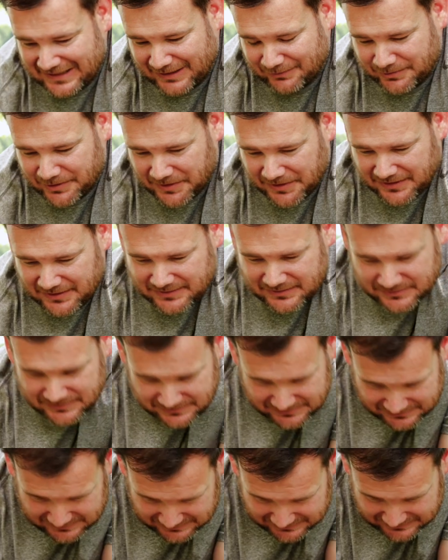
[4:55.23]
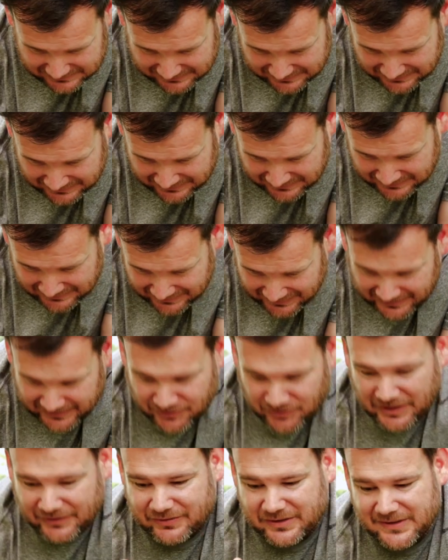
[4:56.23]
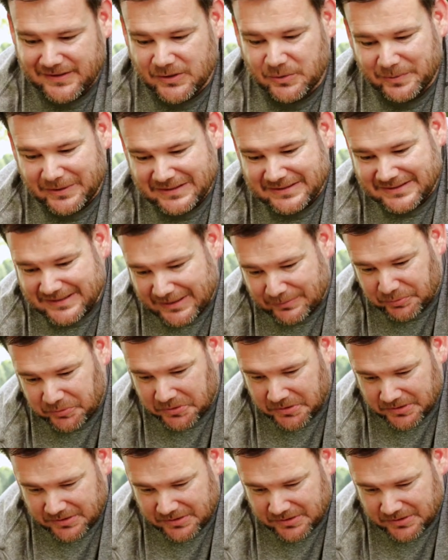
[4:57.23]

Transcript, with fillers: I'm gonna engrave a little bit deeper.